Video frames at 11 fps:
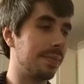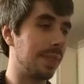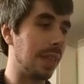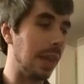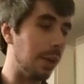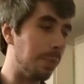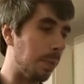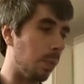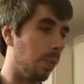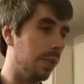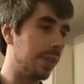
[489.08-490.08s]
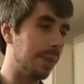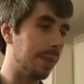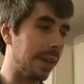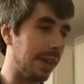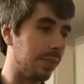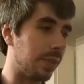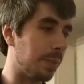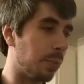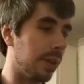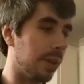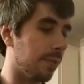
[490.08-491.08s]
I remember one time I got
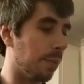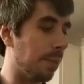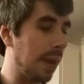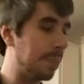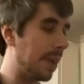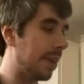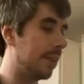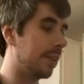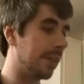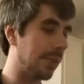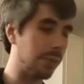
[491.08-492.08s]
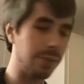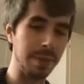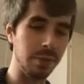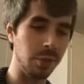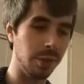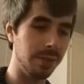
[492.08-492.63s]
separated from my pet in another dimension.